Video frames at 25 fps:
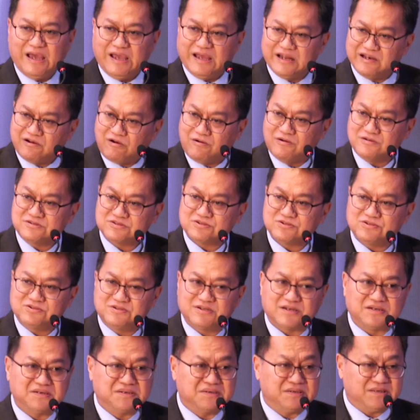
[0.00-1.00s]
and also
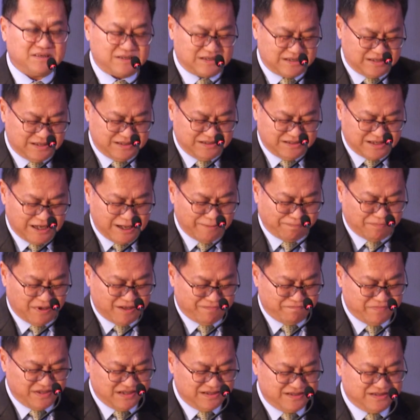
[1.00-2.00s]
the
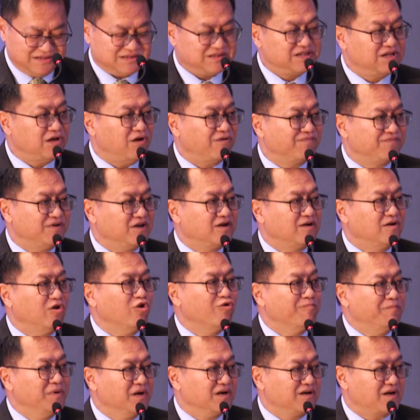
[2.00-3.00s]
incapability of the
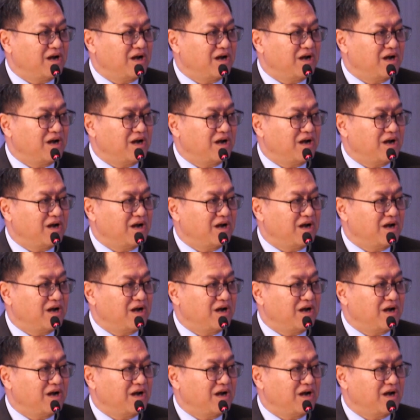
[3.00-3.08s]
global